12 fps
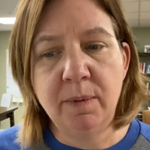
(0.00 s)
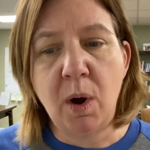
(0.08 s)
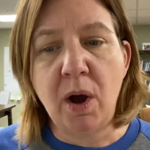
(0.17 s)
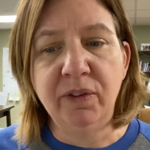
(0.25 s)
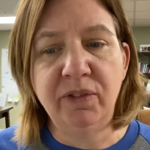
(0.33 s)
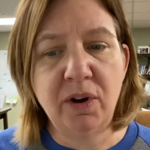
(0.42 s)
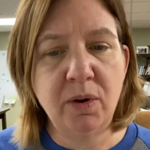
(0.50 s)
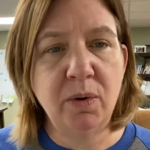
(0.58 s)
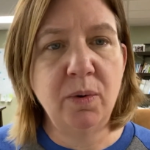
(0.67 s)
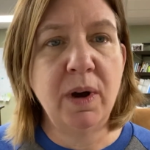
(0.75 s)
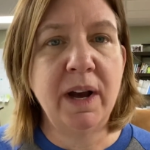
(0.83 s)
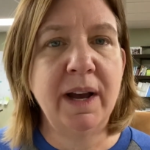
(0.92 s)

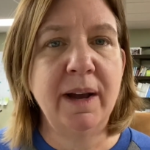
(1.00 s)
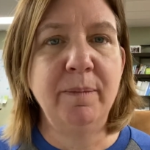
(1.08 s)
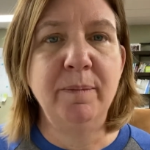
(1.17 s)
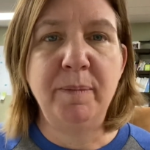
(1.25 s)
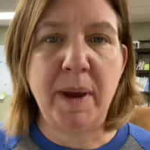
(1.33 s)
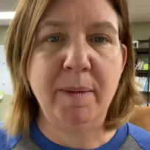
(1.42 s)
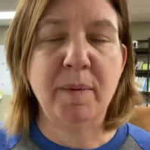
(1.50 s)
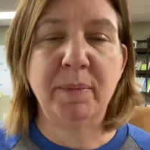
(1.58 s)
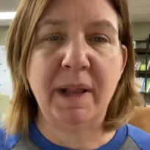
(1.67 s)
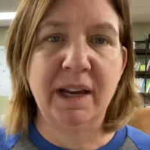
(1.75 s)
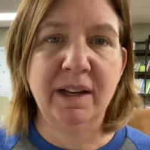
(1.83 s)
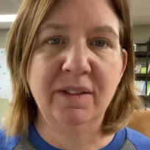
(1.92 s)
Also, payment
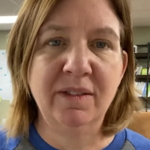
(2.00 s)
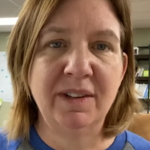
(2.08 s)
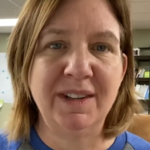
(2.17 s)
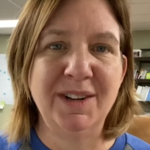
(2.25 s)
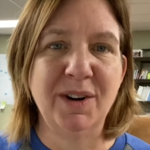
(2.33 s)
plans,